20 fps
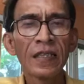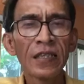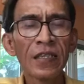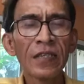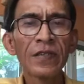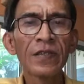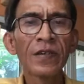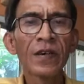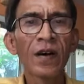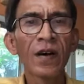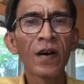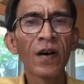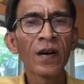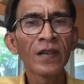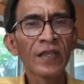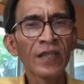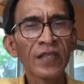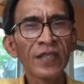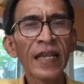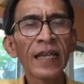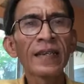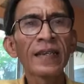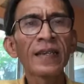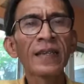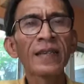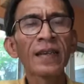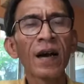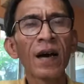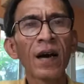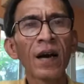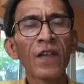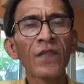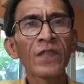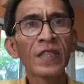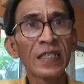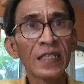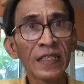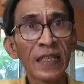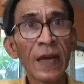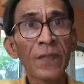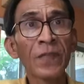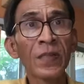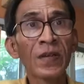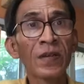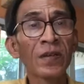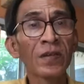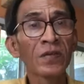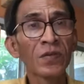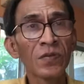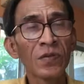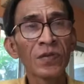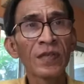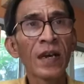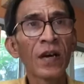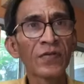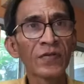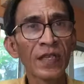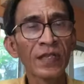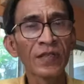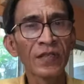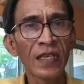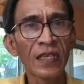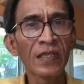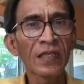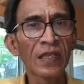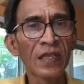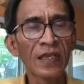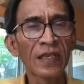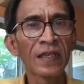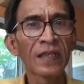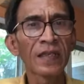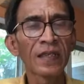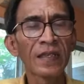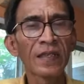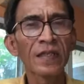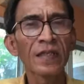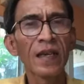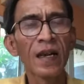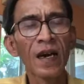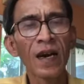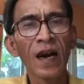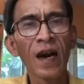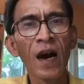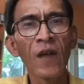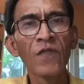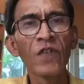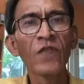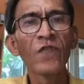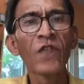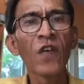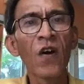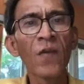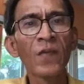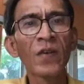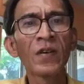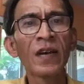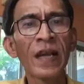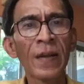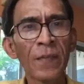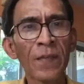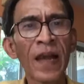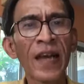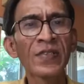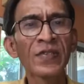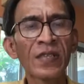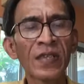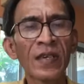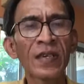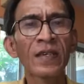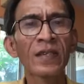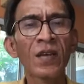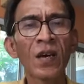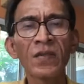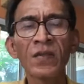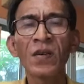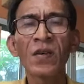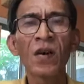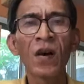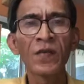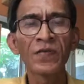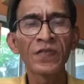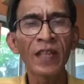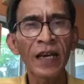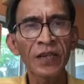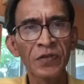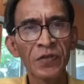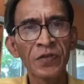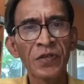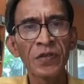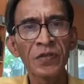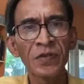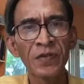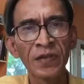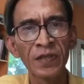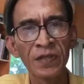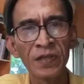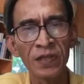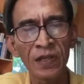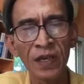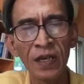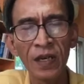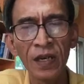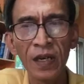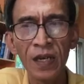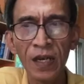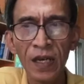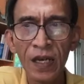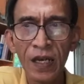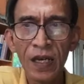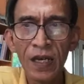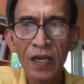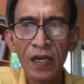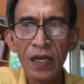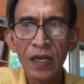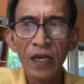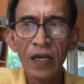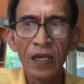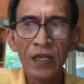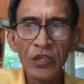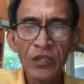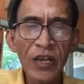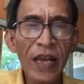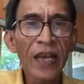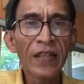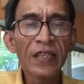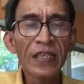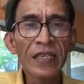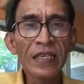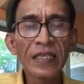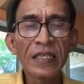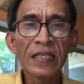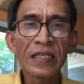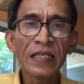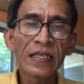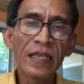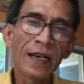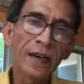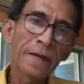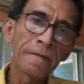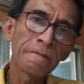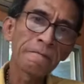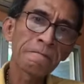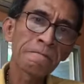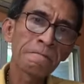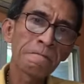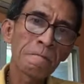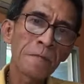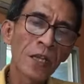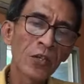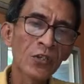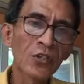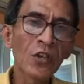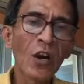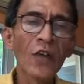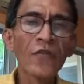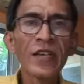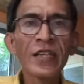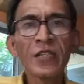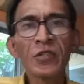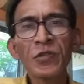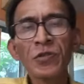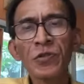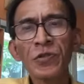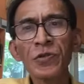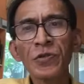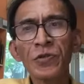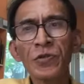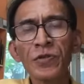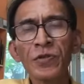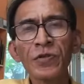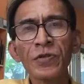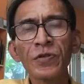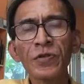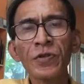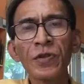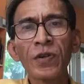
till on the 2nd of December 2016. Our former ambassador, Dr. Gopsak Chutikund, shared this story to